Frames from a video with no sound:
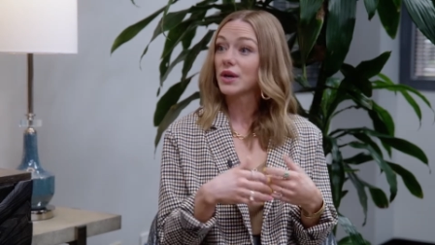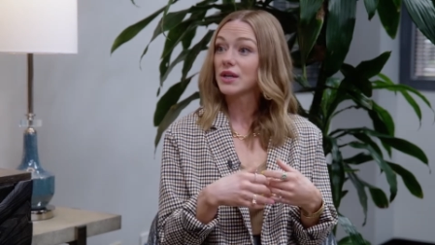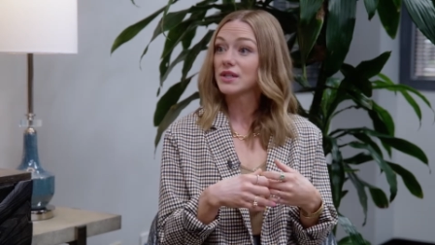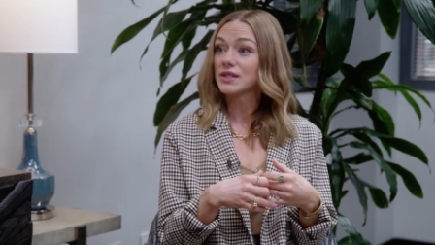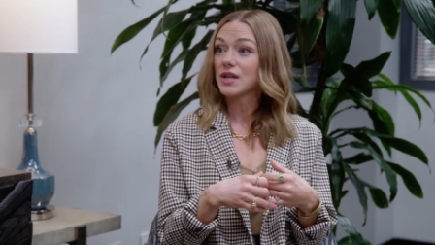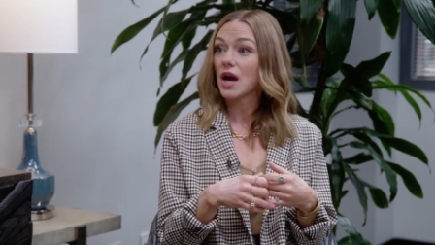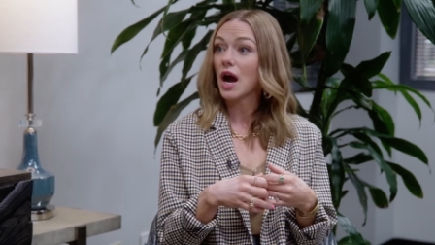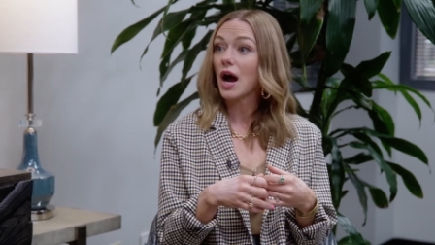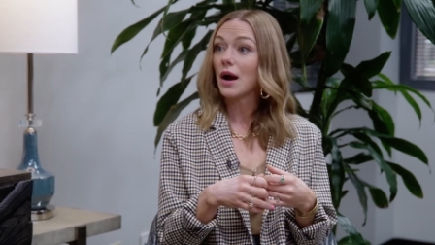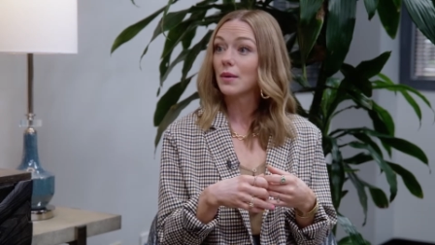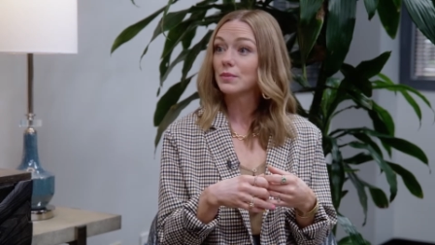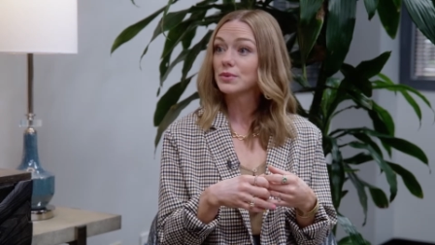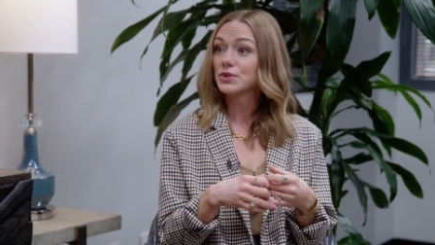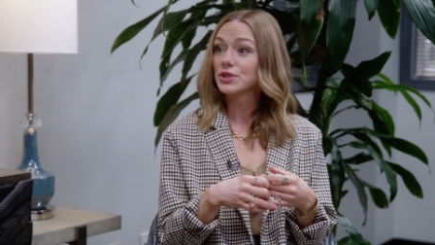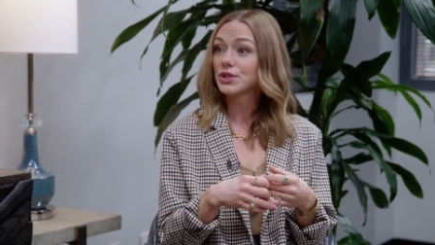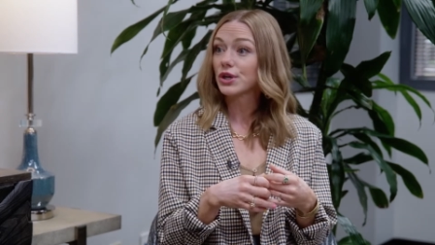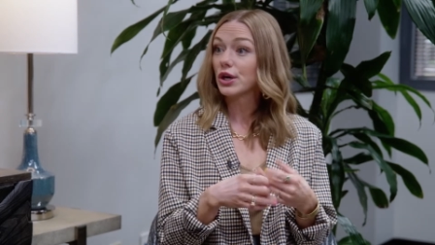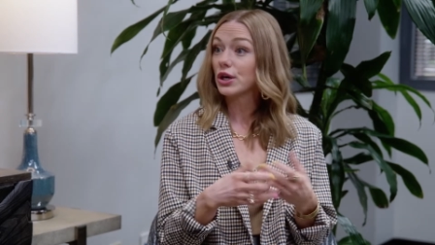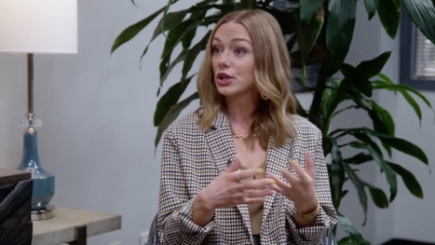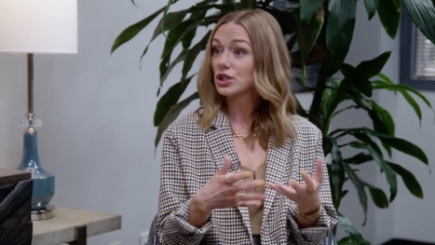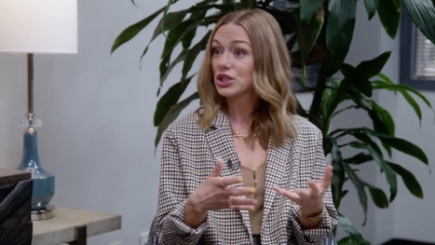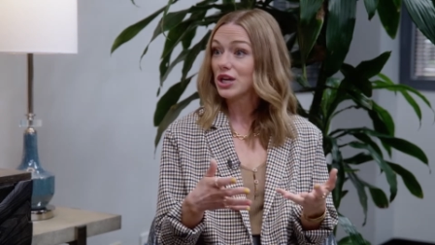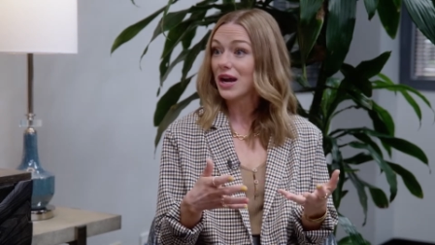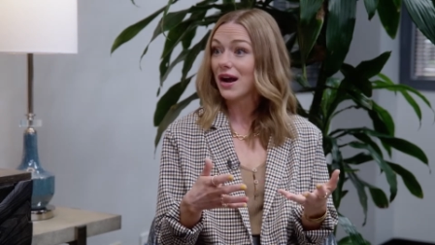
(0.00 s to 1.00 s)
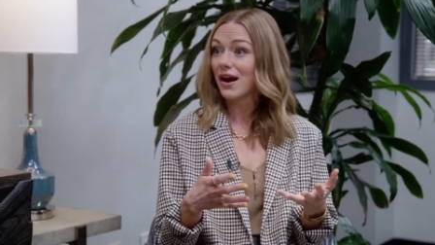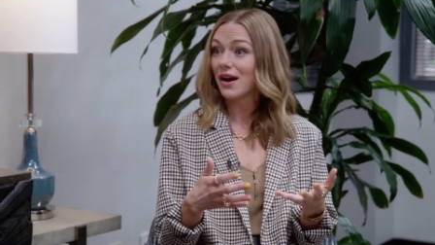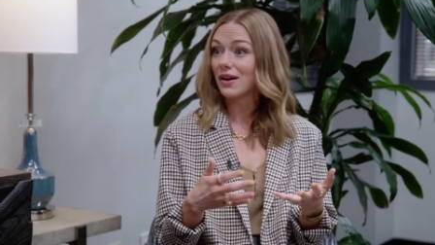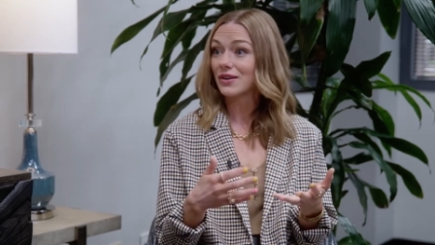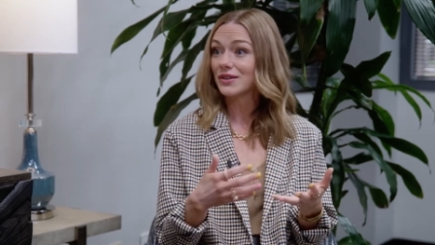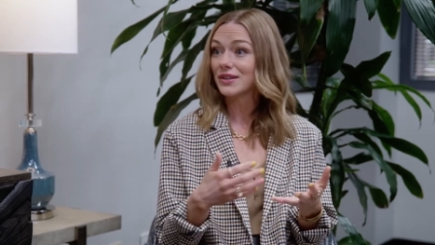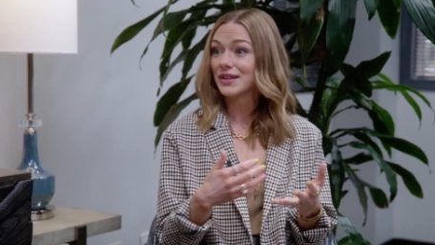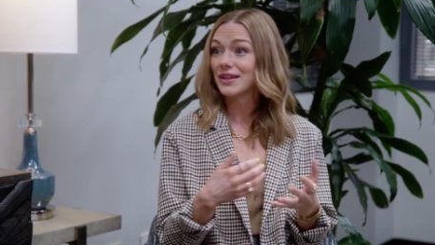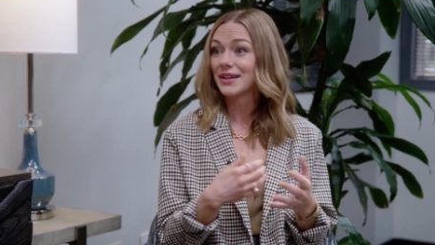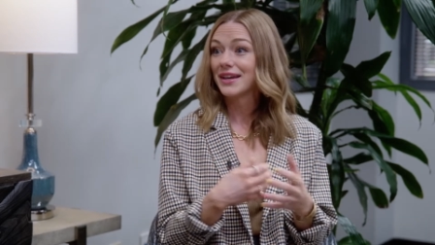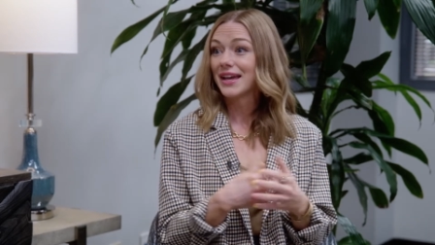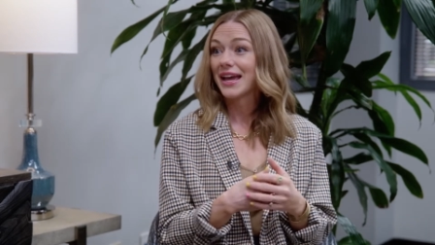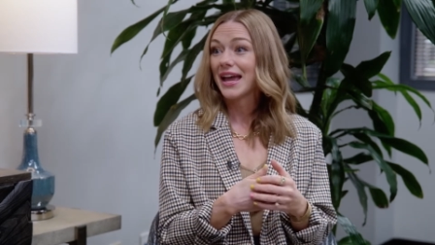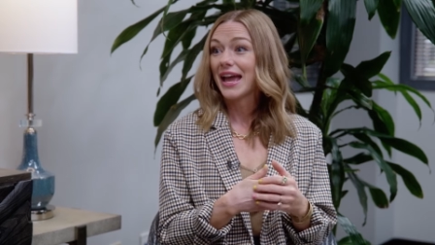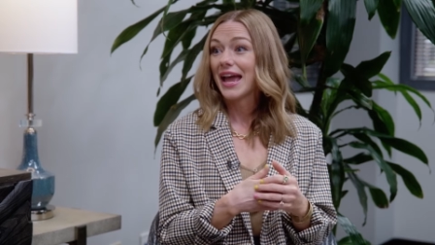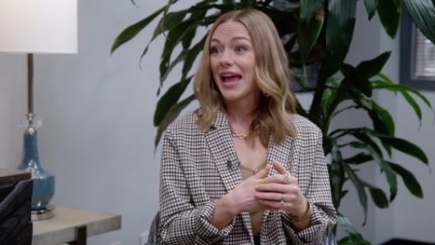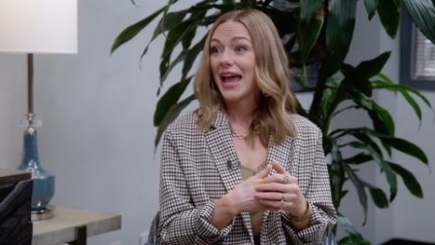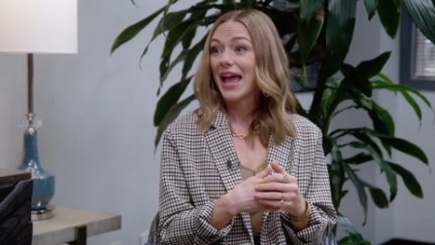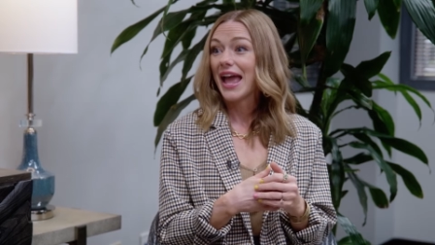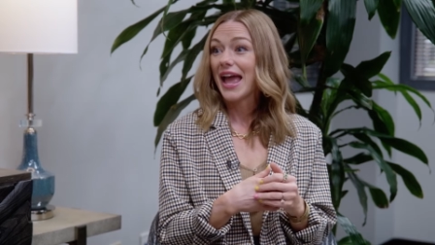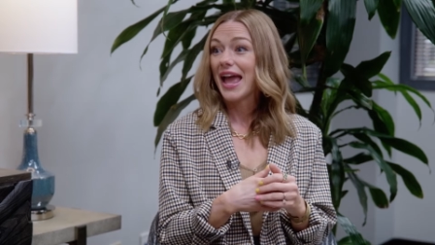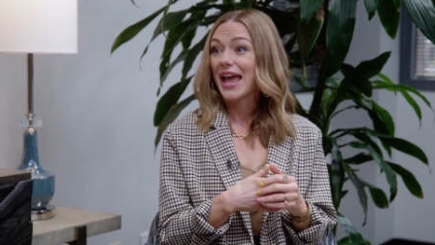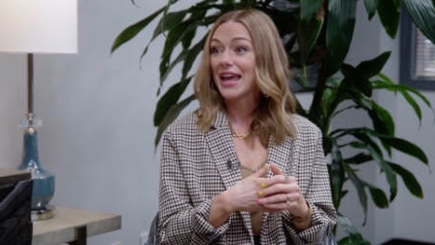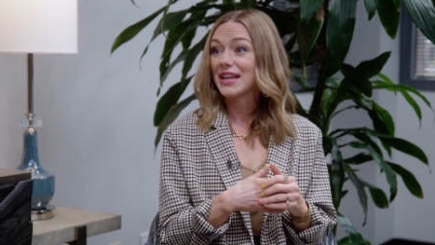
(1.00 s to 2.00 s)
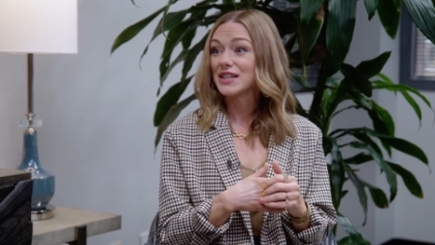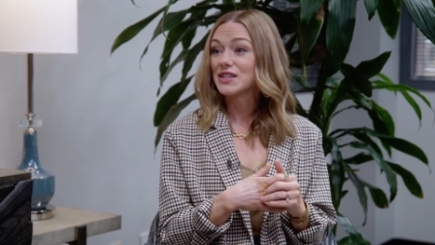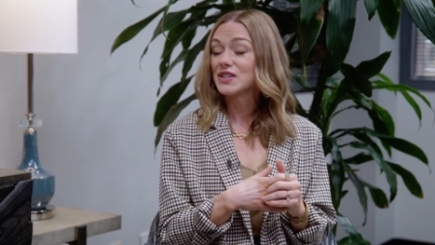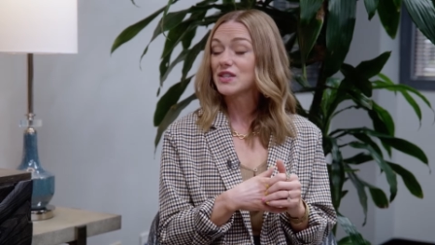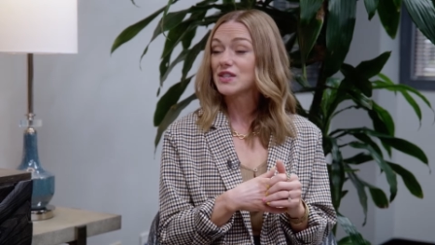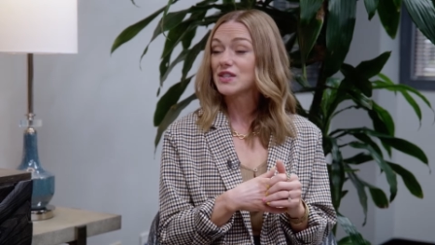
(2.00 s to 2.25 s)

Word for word: adopt her child. And